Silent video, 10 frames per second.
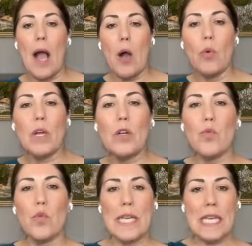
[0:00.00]
What do
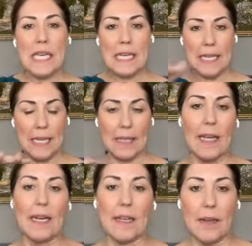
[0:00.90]
we need?
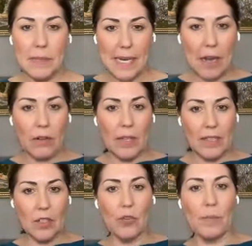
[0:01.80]
And it comes now,
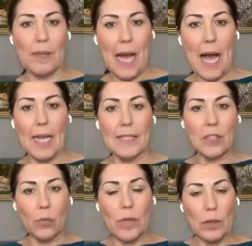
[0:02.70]
go from the I to
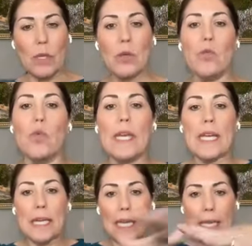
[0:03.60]
the we. What do
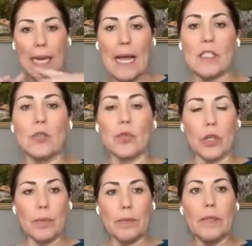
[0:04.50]
we need as a
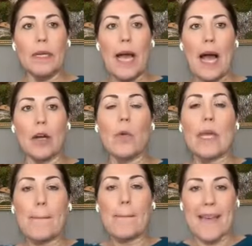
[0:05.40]
group? How do
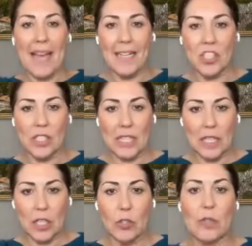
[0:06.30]
we manage the
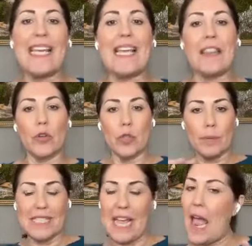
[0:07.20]
egos in the group?
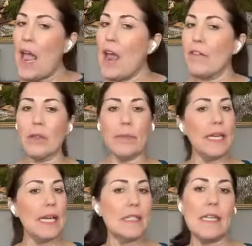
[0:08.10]
Because everybody
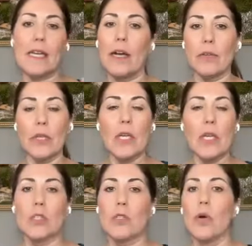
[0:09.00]
has an ego.
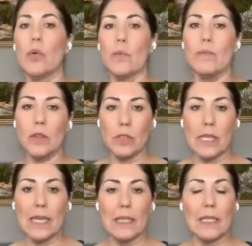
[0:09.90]
So most
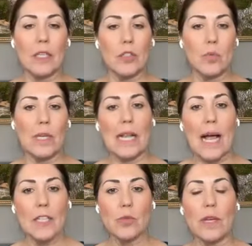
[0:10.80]
likely the egos we
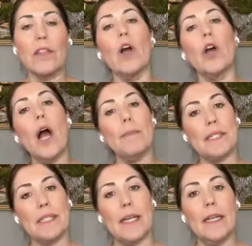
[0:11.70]
clash with are
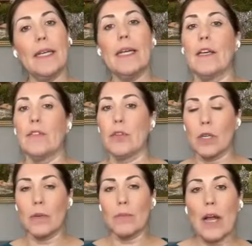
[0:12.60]
opposite. If you're a
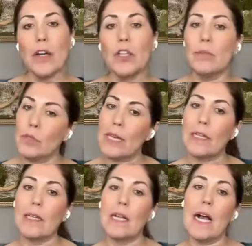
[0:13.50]
complier, you're most
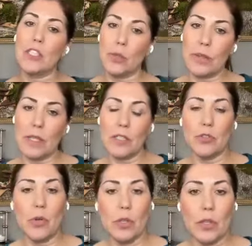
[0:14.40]
likely clashing with the
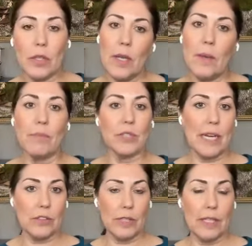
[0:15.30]
controller
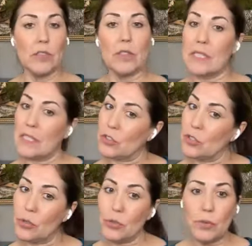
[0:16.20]
protector egos because they're
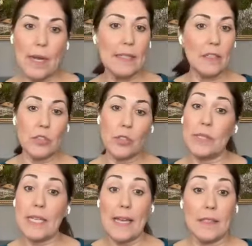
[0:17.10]
too direct and they're too
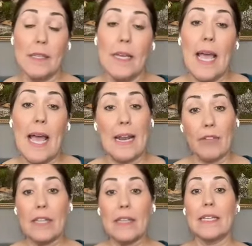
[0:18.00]
intense. And
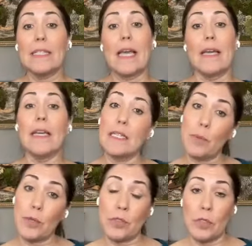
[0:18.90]
everything they say is
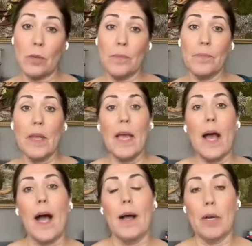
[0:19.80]
personal,
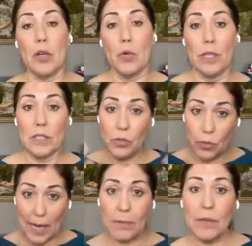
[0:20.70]
according to
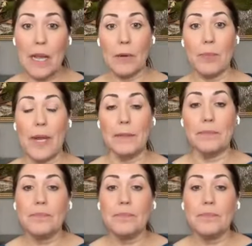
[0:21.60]
that complier brain.